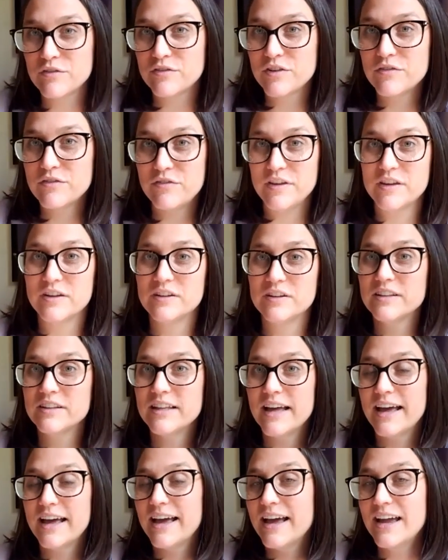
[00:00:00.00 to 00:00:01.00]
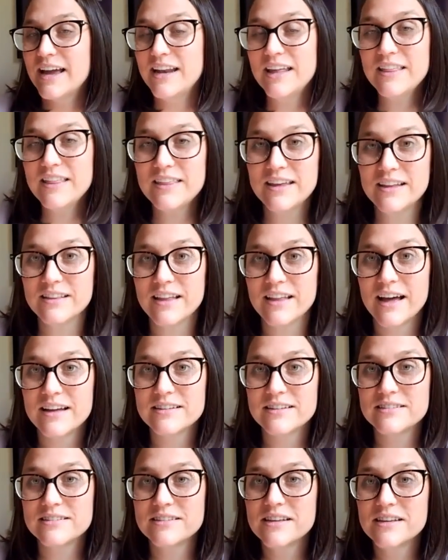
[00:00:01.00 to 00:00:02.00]
to feel anything
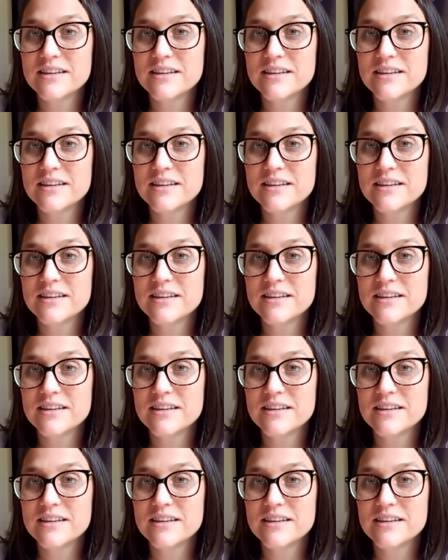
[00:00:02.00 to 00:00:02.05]
less